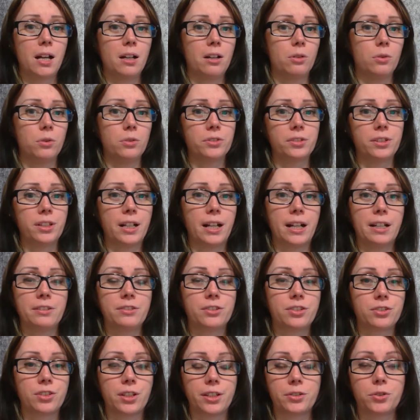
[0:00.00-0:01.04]
holes that I
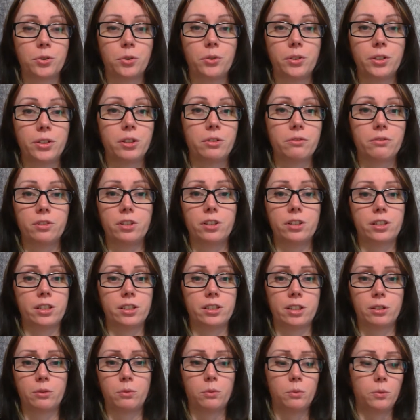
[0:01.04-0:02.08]
just like totally overlooked. He's
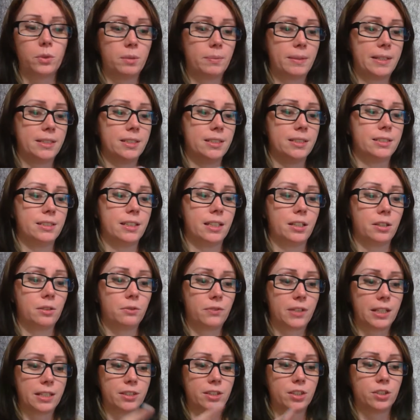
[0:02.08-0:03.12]
like, well, what about this thing? You've
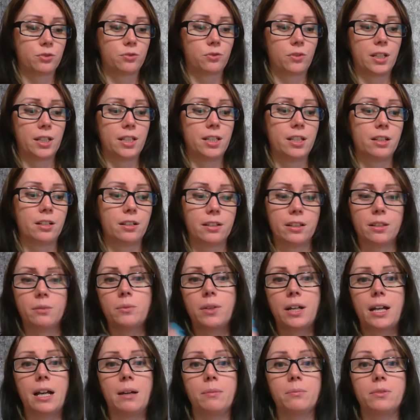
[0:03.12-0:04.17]
got this right here, and then
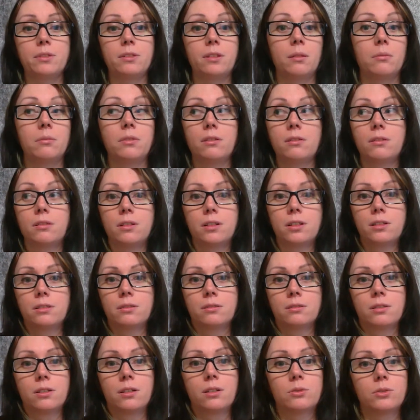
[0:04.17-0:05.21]
what happens? I'm like, well, I
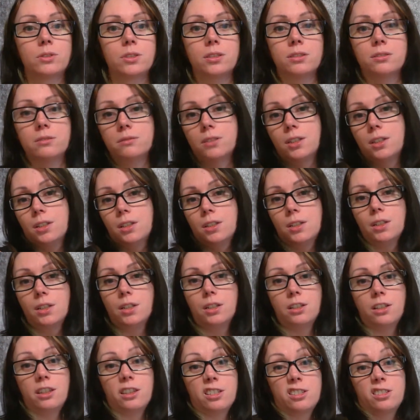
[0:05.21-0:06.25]
don't know, just
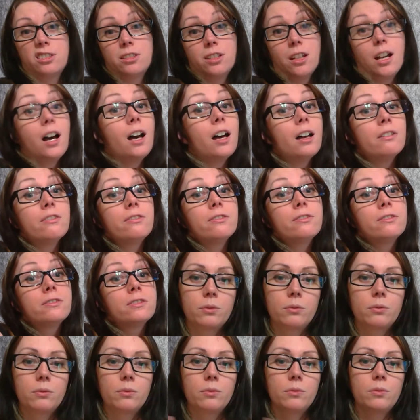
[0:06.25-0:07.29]
stuff.
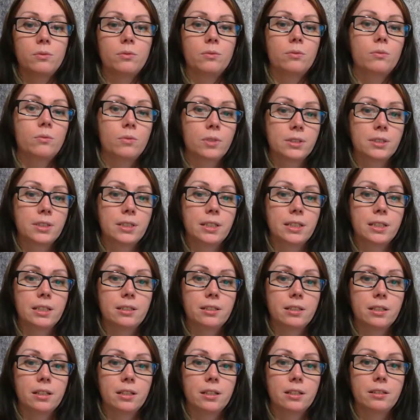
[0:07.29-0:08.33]
So once I get
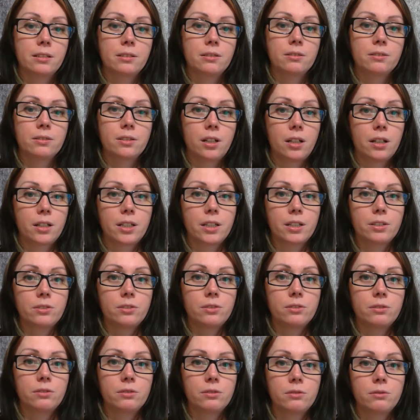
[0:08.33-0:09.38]
done talking
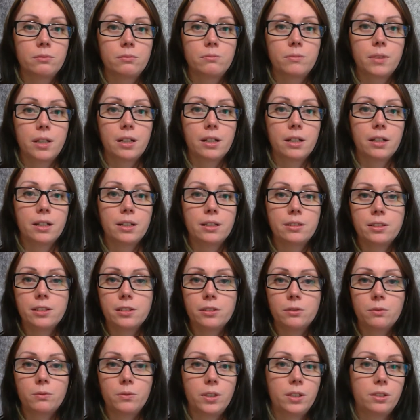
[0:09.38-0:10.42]
to my
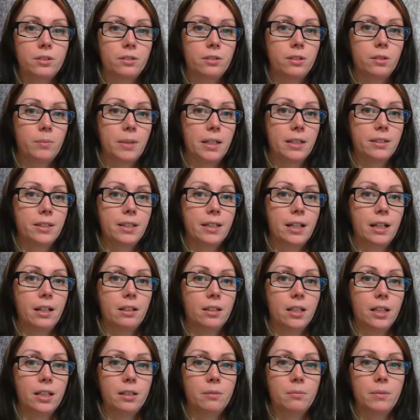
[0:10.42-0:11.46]
intended reader about the
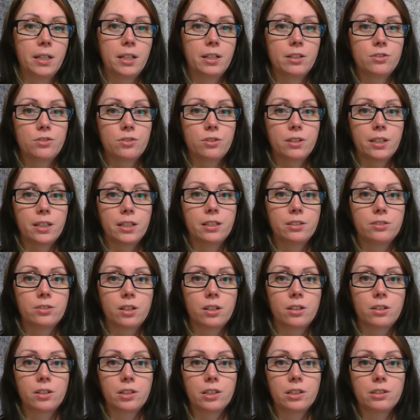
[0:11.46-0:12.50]
outline and making sure that it's
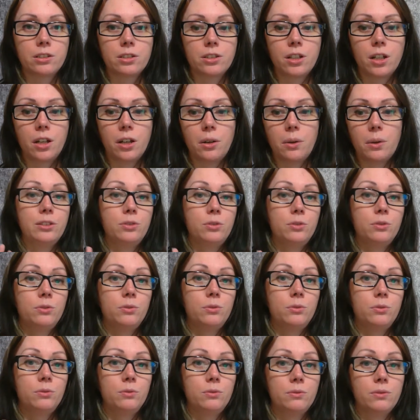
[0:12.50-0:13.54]
all good to go, I
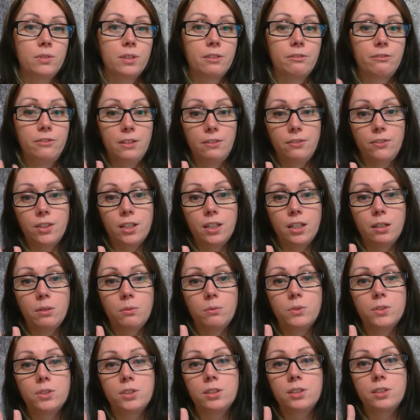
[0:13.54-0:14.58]
do the fifth thing,
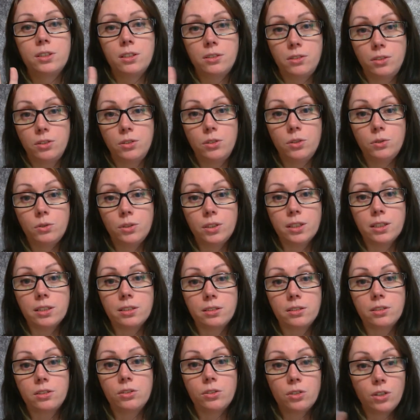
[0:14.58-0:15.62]
which is the to-do list.
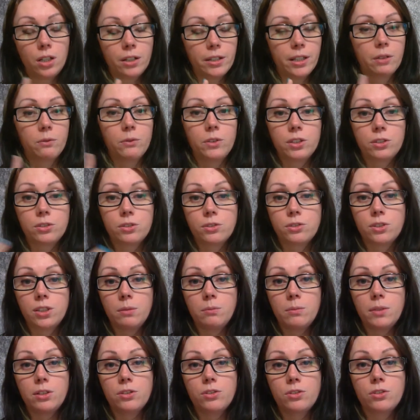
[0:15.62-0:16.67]
You know, all that research I
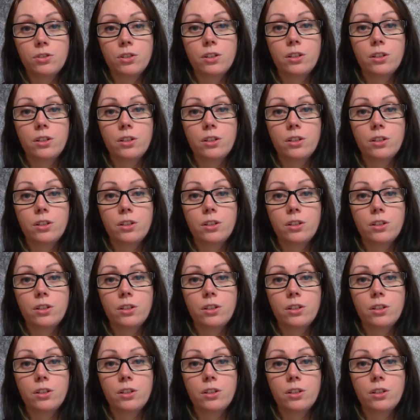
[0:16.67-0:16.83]
mentioned